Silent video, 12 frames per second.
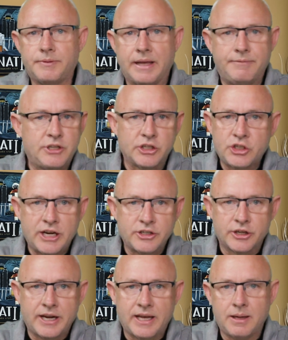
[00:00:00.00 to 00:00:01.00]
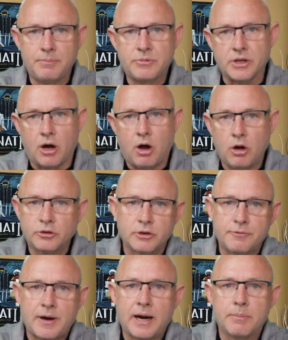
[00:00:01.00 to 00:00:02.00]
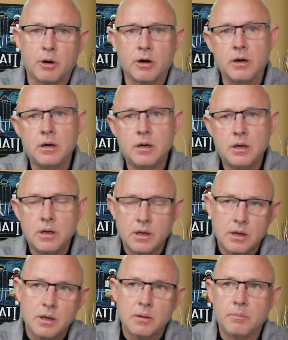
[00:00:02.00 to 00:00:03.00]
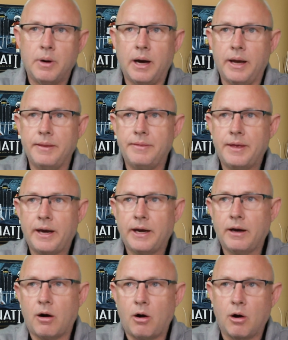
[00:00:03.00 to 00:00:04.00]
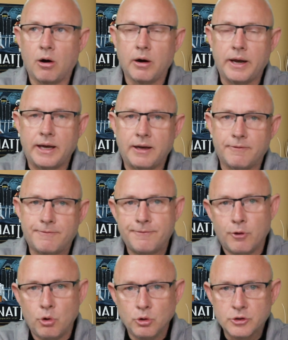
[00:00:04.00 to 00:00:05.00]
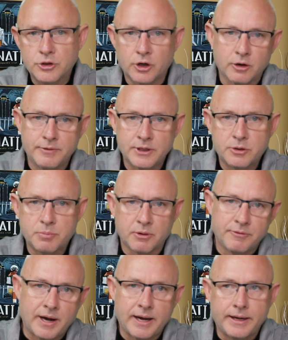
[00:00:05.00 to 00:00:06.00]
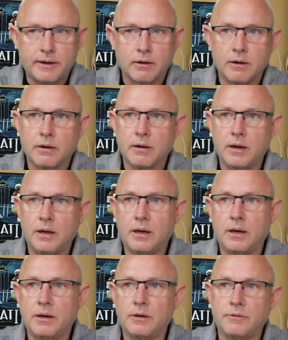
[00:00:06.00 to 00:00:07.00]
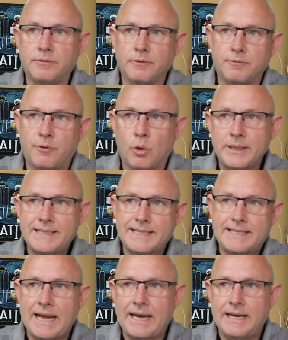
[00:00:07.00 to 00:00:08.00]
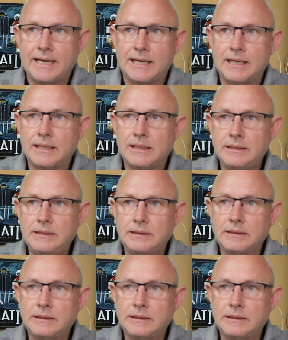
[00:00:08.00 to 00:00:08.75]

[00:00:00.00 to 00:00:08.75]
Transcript: They've just changed their name to Alta Fiber, but they are a full-service provider of voice data